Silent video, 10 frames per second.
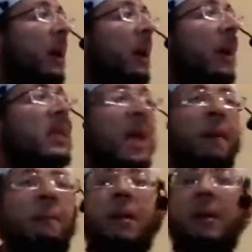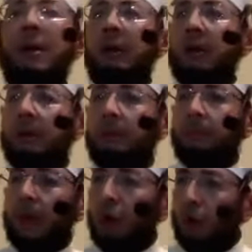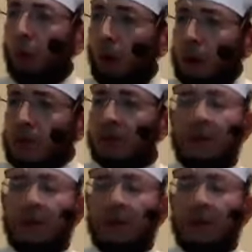Let him behold